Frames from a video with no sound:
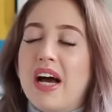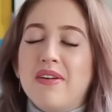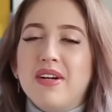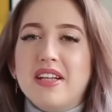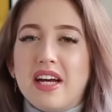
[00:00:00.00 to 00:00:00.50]
I
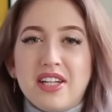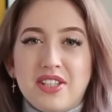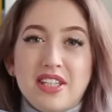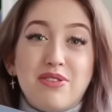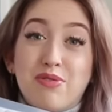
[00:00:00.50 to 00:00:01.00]

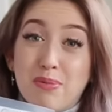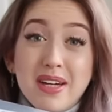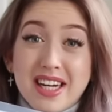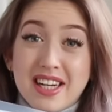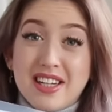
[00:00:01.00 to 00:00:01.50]
realized it, for
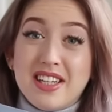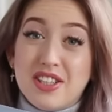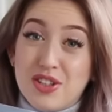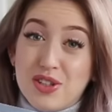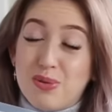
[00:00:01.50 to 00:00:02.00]
me
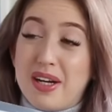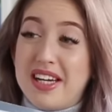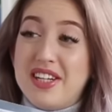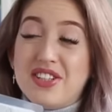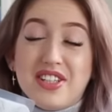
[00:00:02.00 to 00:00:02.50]
it's just way
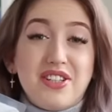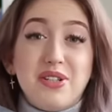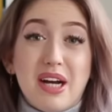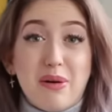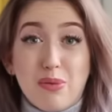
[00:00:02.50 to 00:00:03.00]
easier
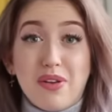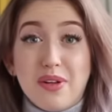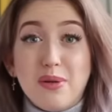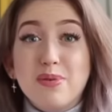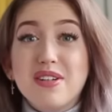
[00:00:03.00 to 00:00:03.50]
to have one
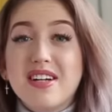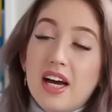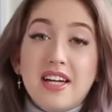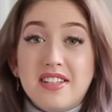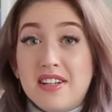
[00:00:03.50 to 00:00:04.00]
notebook
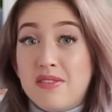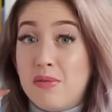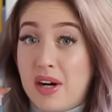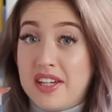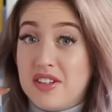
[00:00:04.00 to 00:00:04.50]
and then
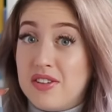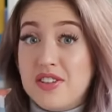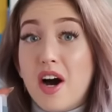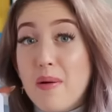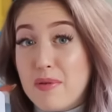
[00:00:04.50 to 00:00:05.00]
write on
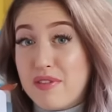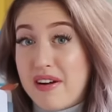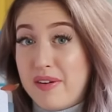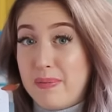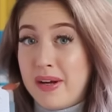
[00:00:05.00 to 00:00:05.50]
top of
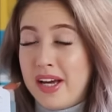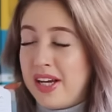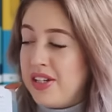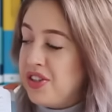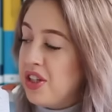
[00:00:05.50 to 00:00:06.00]
every
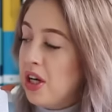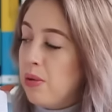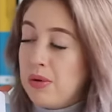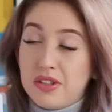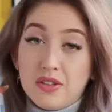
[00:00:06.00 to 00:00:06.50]
page
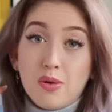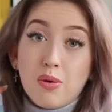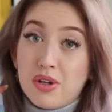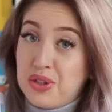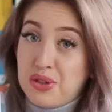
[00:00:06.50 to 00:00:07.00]
what
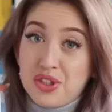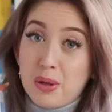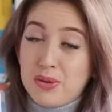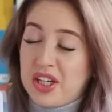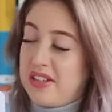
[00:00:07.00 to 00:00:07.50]
course or
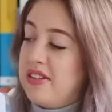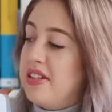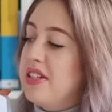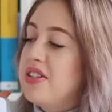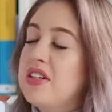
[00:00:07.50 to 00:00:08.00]
subject
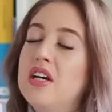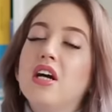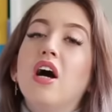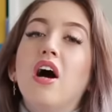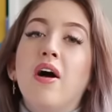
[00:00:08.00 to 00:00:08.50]
it is.
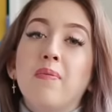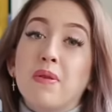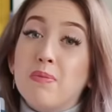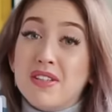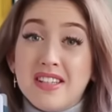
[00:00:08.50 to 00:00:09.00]
Um,
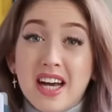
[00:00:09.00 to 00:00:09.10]
but